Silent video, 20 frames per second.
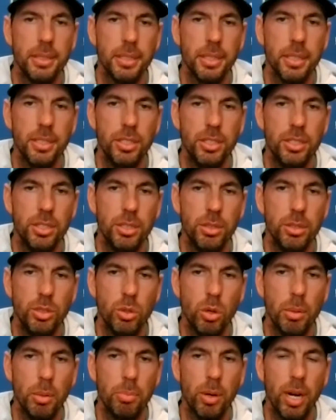good two
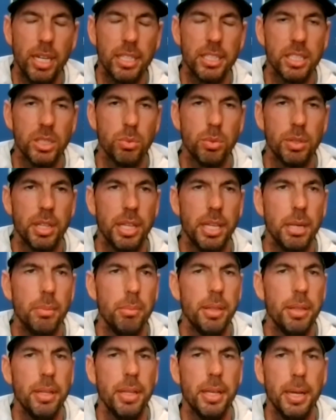joint practices with them,
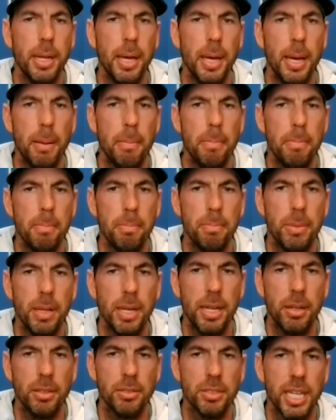and then uh,
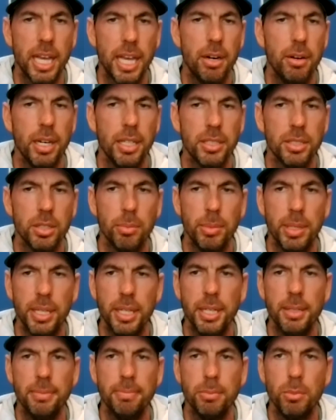playing on Saturday. So it'll be
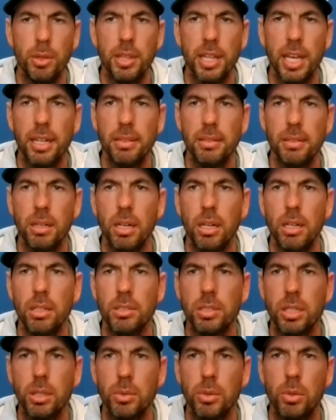good. With that, I'll
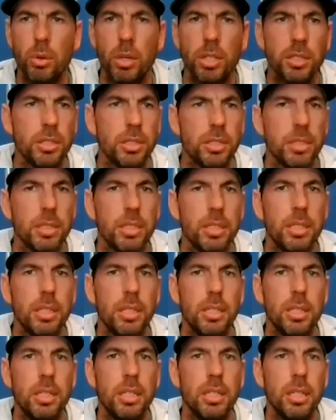start with questions.
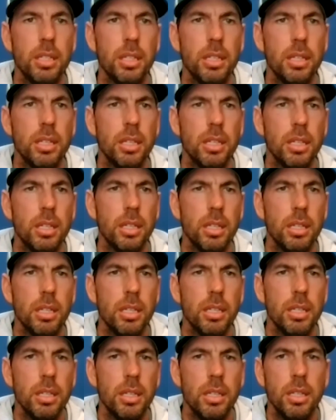We'll
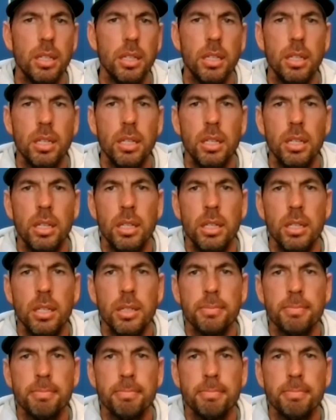start with Mike Chappell.